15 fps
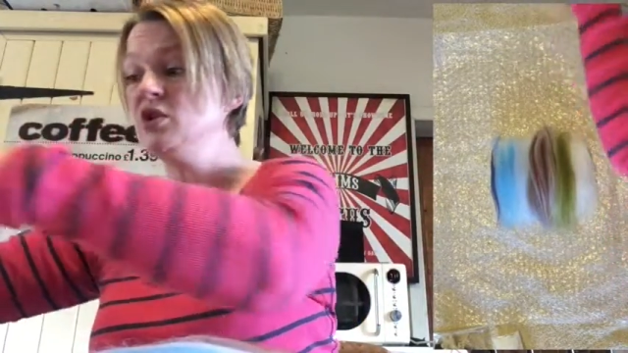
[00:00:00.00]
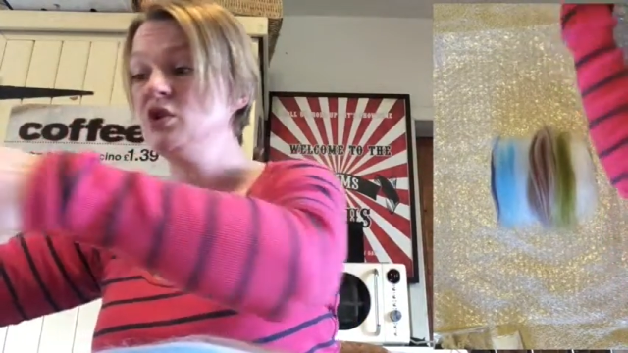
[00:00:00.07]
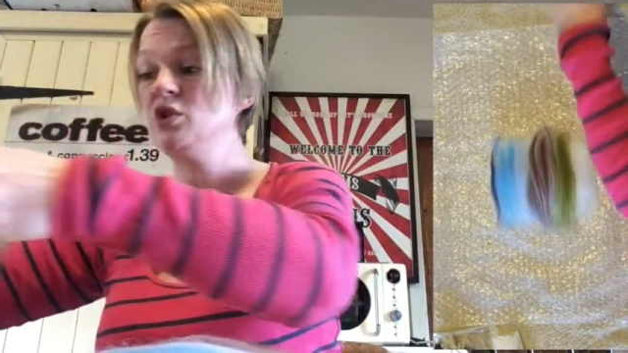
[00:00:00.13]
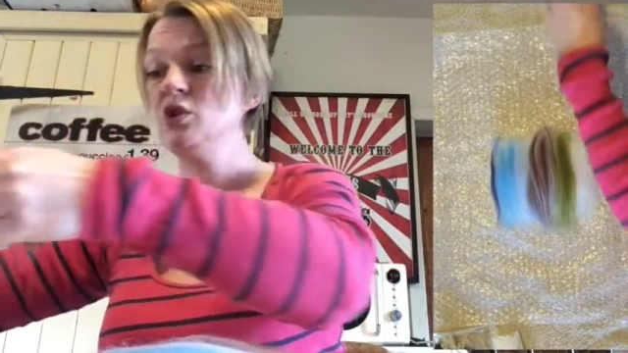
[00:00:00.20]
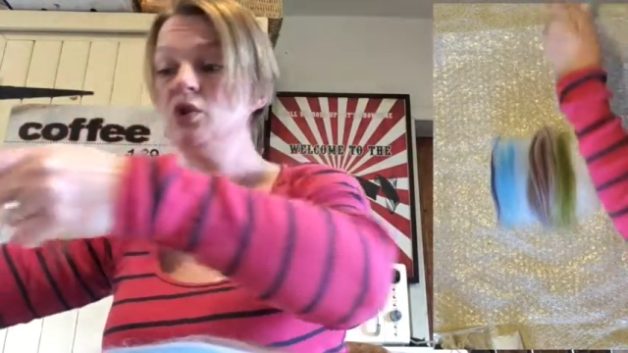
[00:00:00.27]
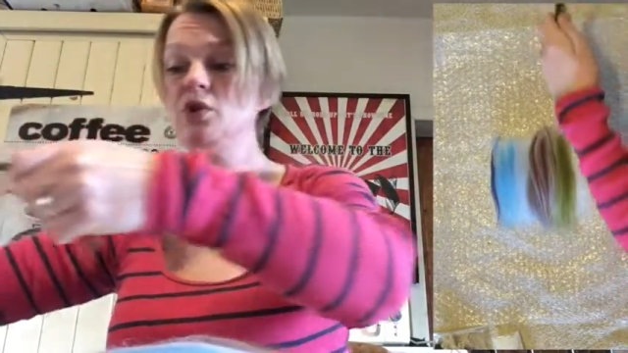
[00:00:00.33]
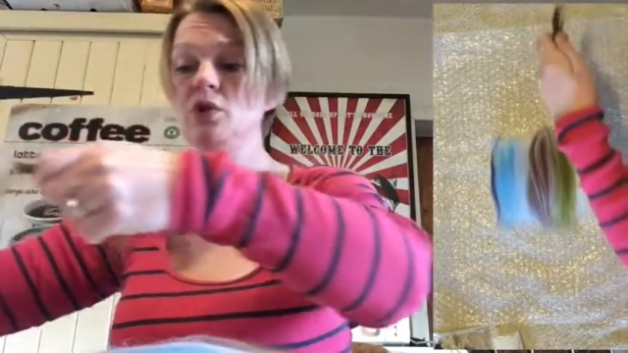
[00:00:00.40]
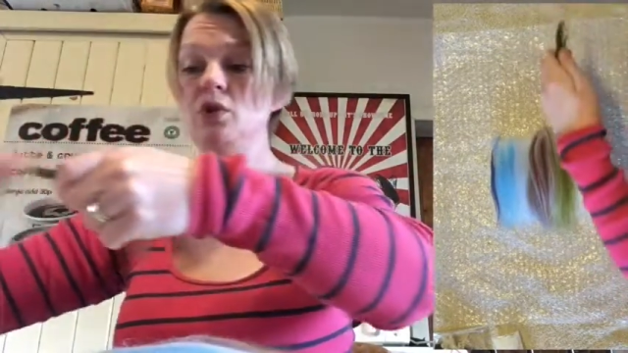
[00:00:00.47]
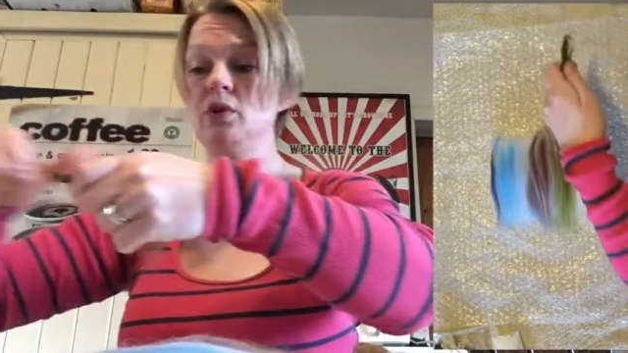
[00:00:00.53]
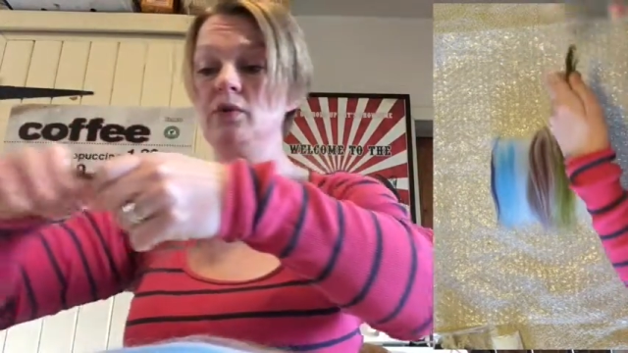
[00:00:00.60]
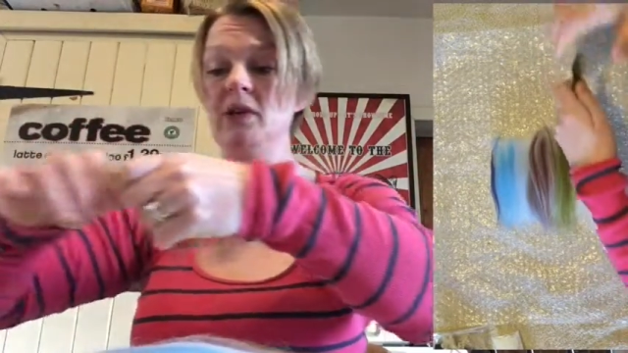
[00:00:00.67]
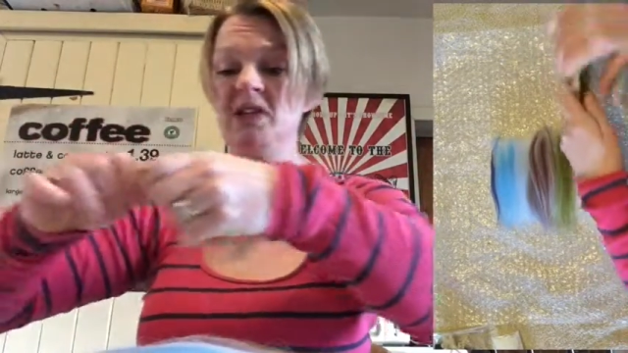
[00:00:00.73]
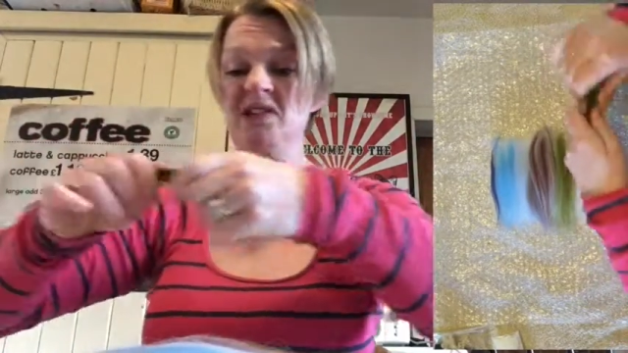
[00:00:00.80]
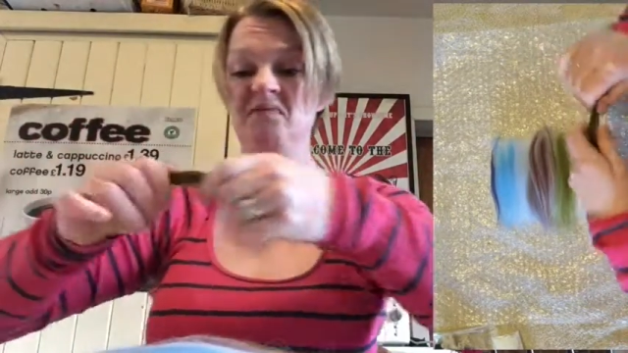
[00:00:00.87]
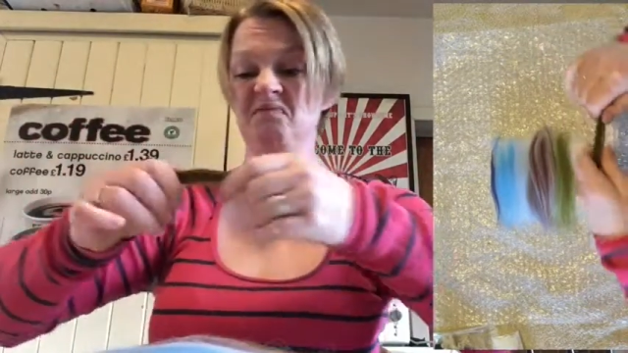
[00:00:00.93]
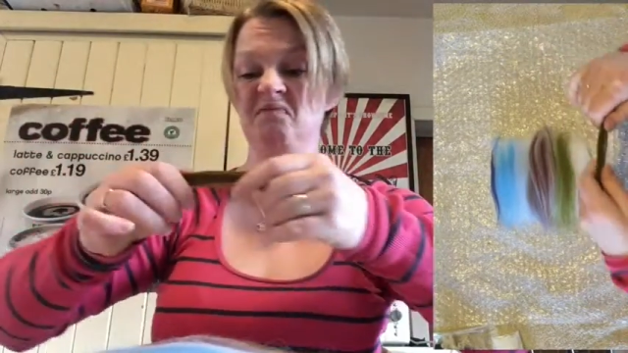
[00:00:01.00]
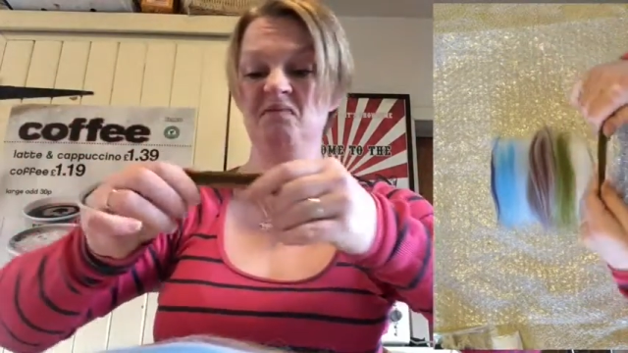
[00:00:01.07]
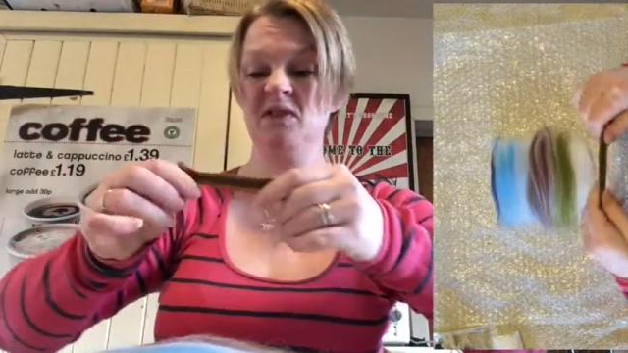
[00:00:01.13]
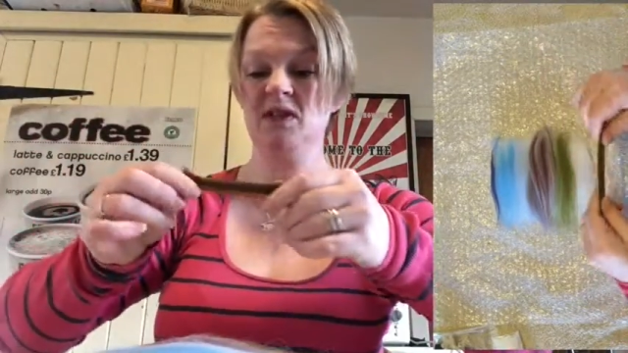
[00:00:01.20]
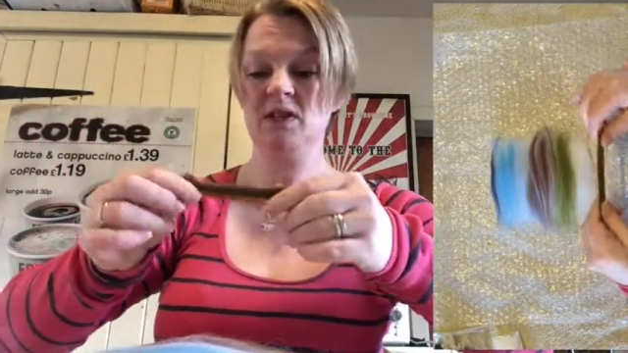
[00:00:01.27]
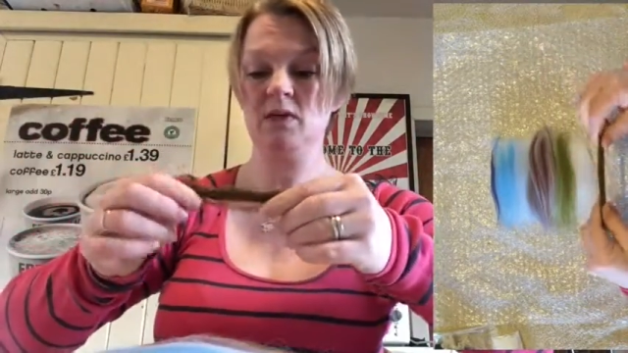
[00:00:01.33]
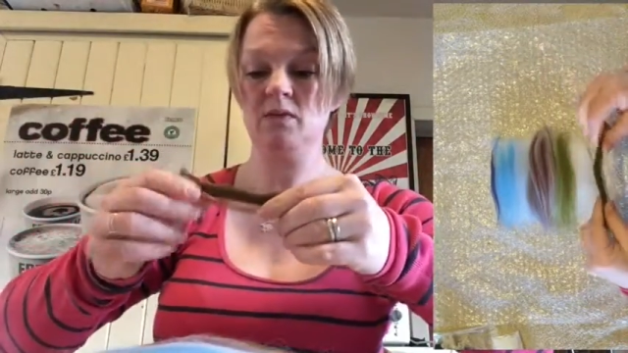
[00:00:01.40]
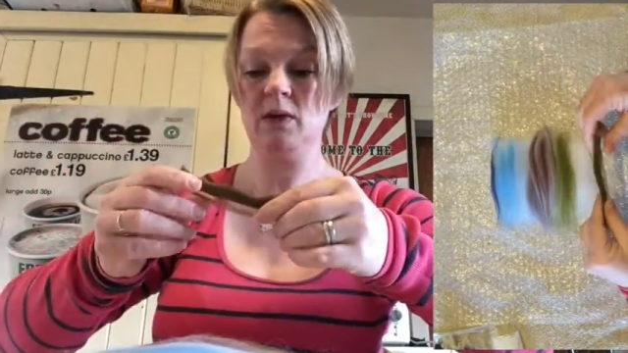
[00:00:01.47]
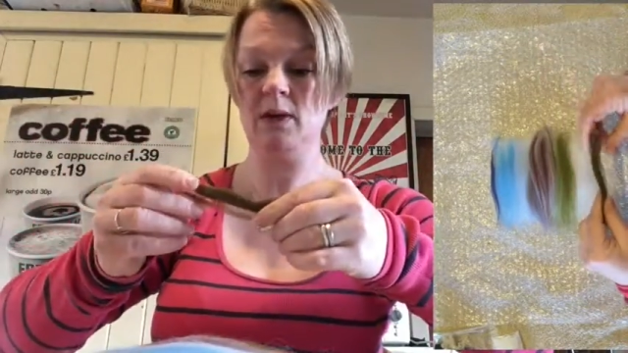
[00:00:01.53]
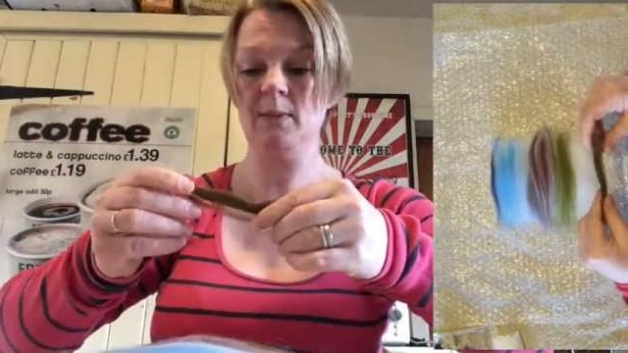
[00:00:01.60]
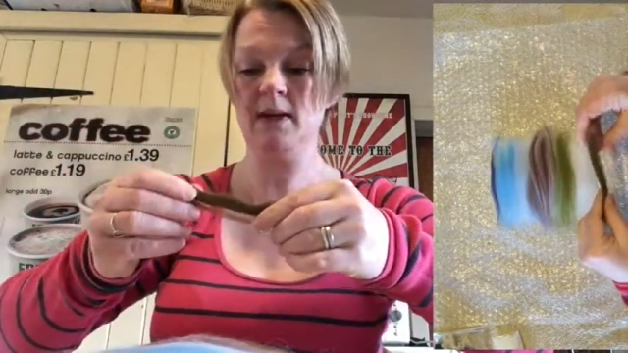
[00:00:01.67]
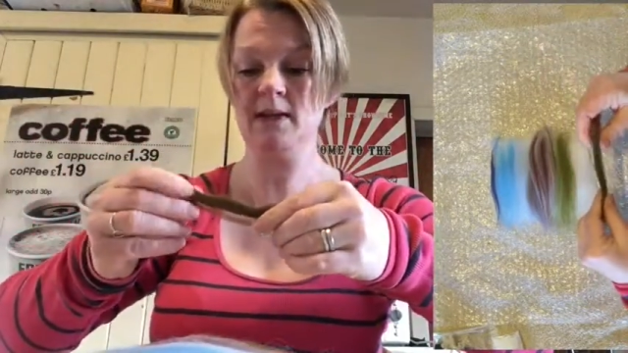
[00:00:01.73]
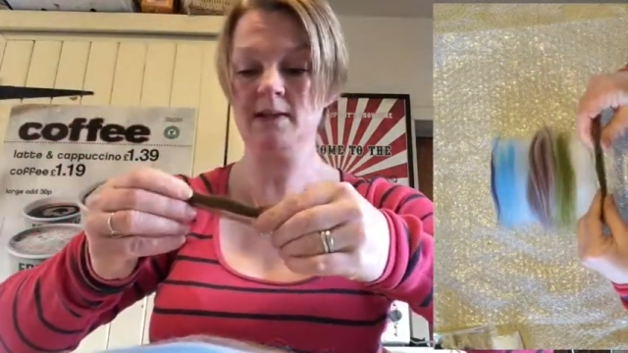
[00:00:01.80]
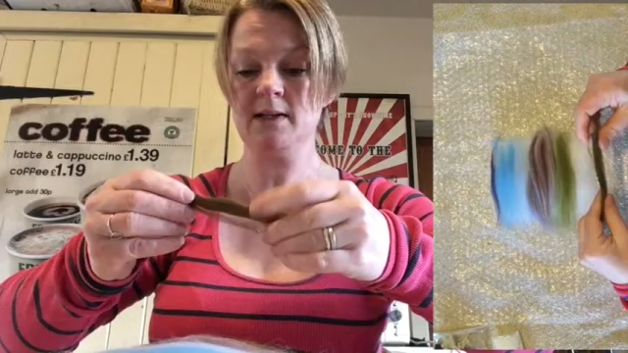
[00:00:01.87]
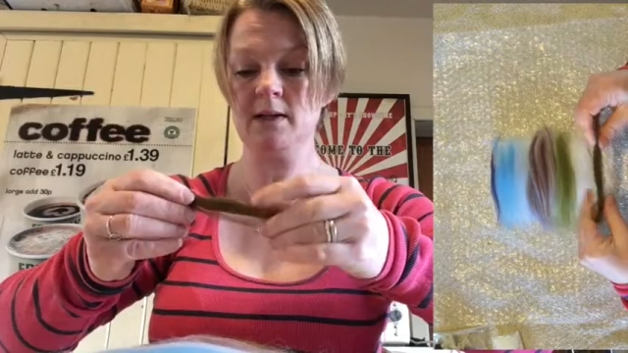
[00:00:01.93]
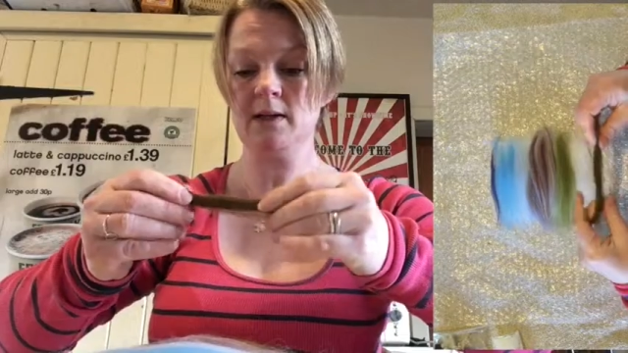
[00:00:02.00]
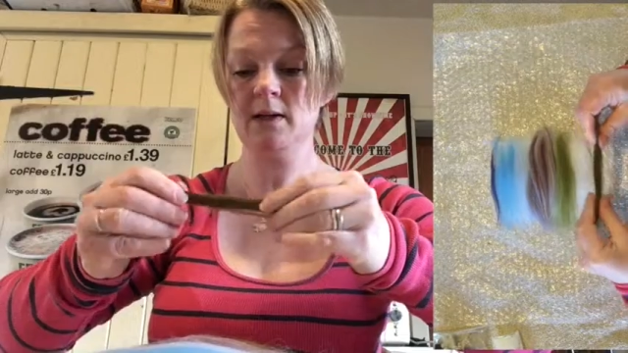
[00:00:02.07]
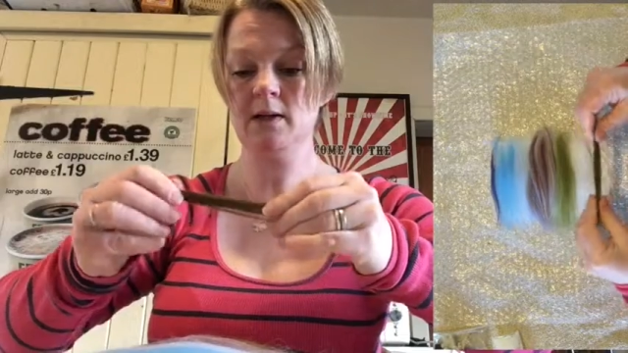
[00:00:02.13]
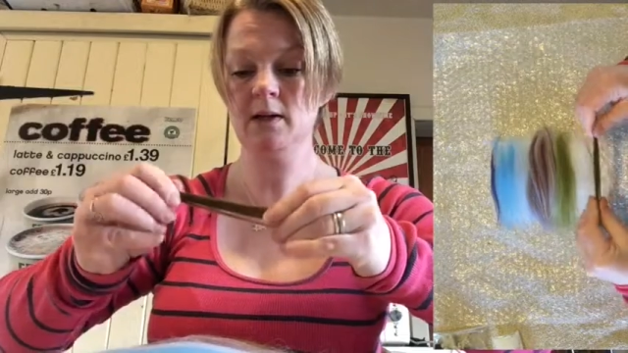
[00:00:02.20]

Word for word: just use two greens, doesn't really matter.